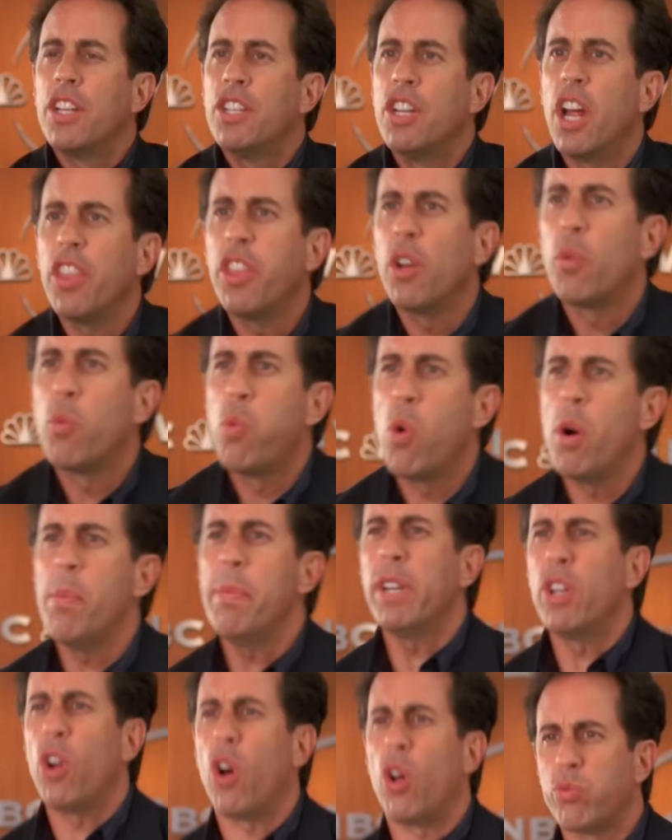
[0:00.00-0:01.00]
Another
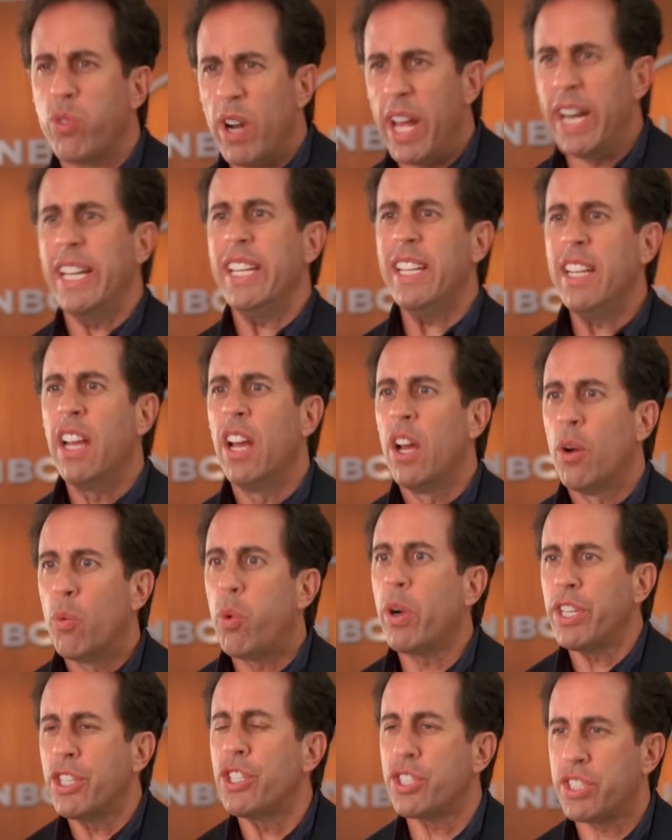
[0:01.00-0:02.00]
woman already?
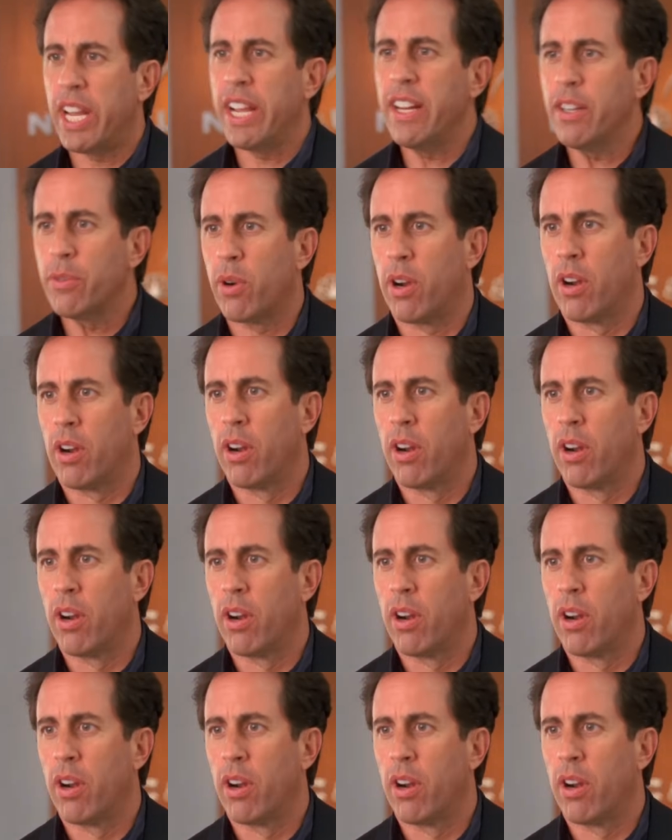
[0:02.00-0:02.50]
What did you say to